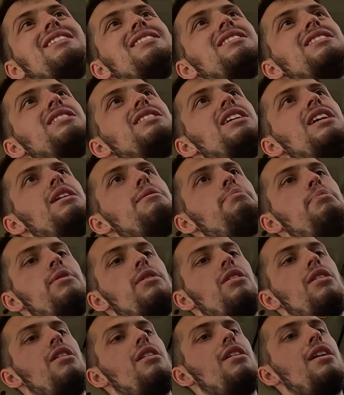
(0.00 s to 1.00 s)
Sipping
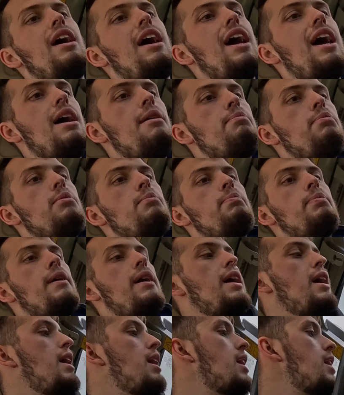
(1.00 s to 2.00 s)
on apple
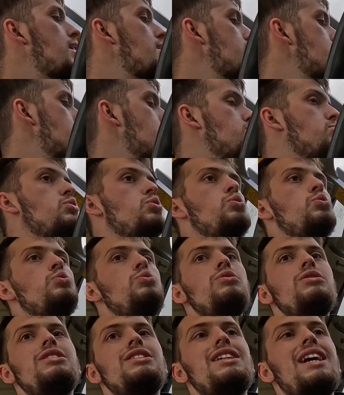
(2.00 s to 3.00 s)
pie,
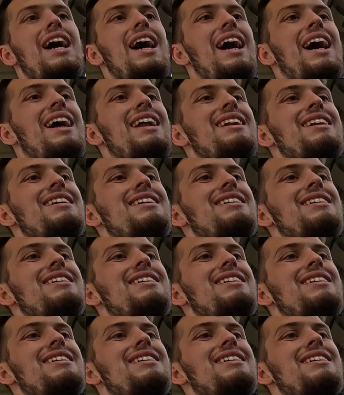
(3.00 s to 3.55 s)
moonshine.